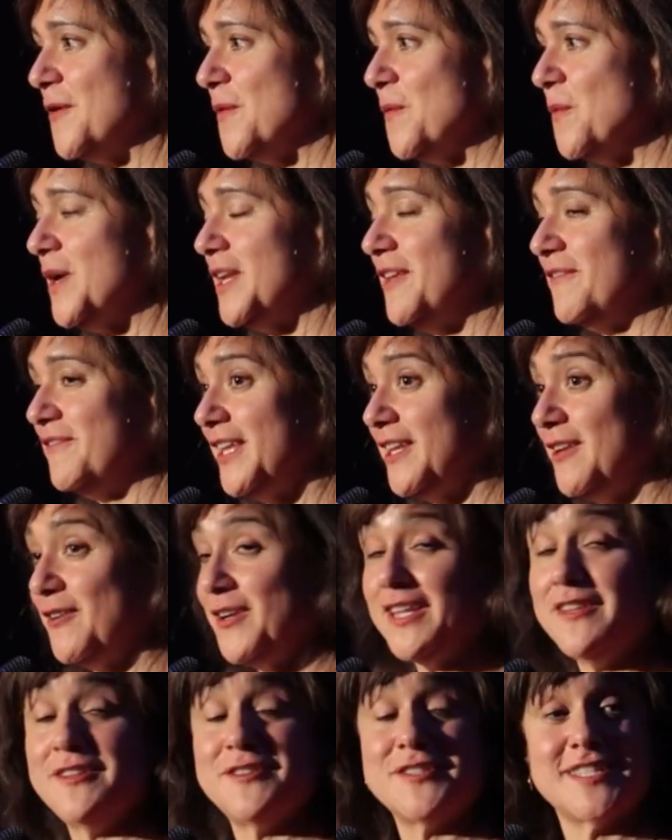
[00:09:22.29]
What if they don't
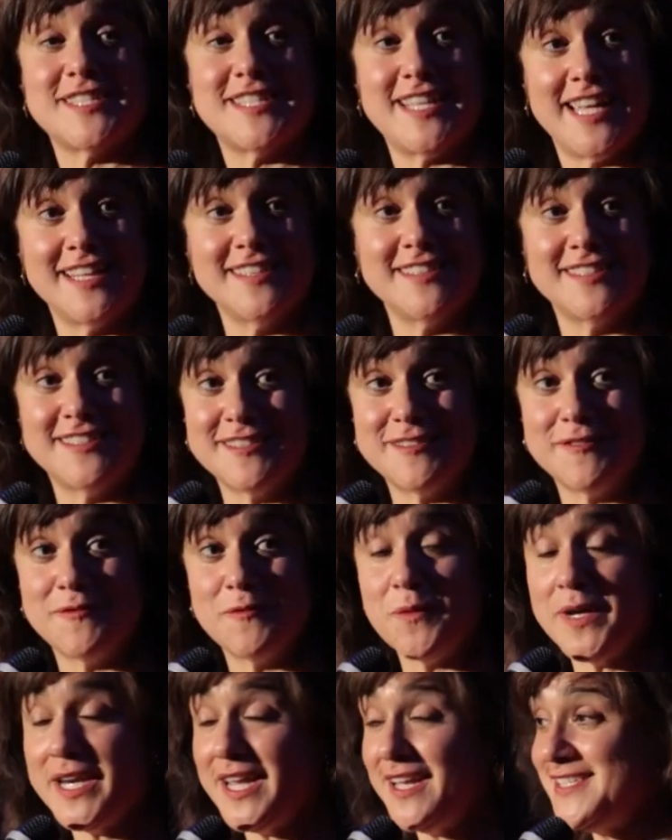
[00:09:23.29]
understand
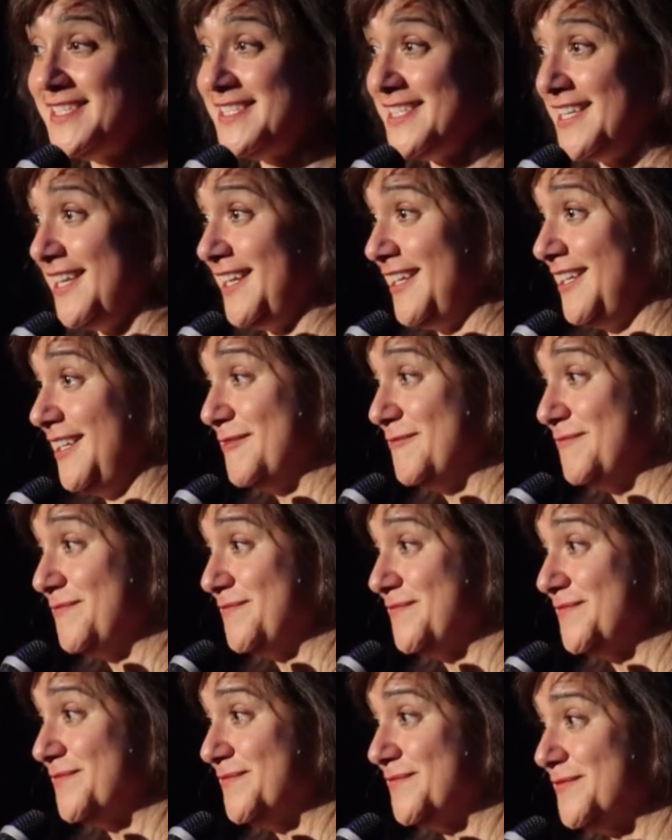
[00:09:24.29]
what I say?
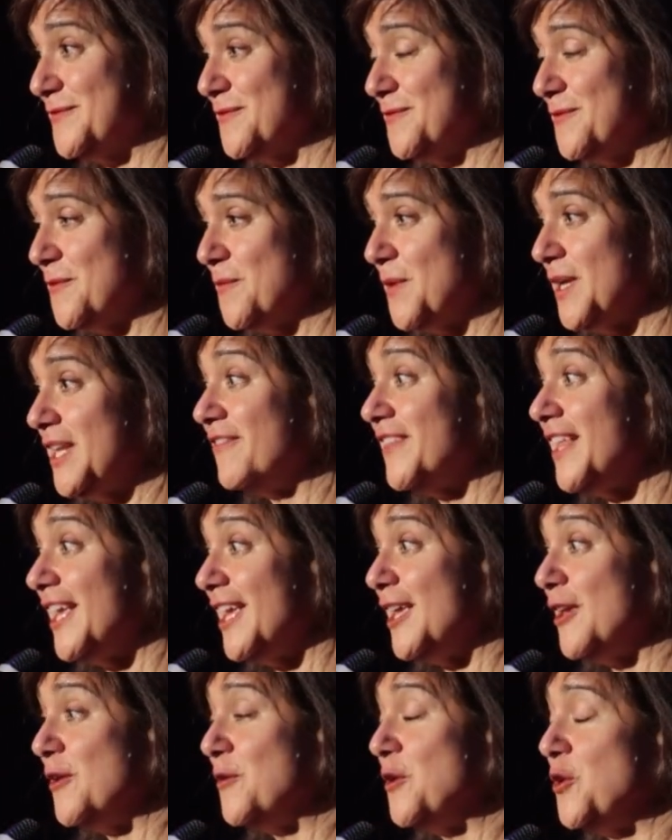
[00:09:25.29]
What if they
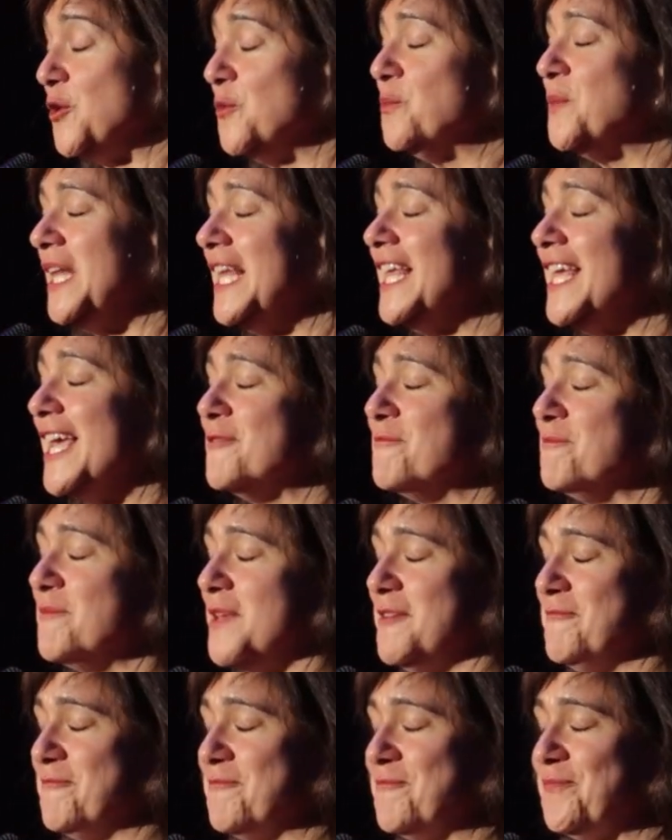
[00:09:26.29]
humiliate
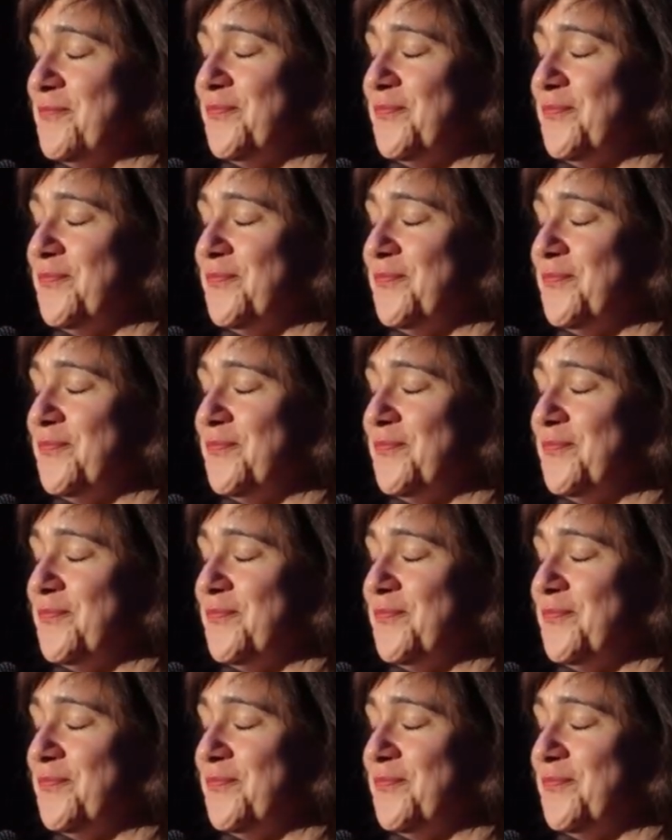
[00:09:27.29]
me?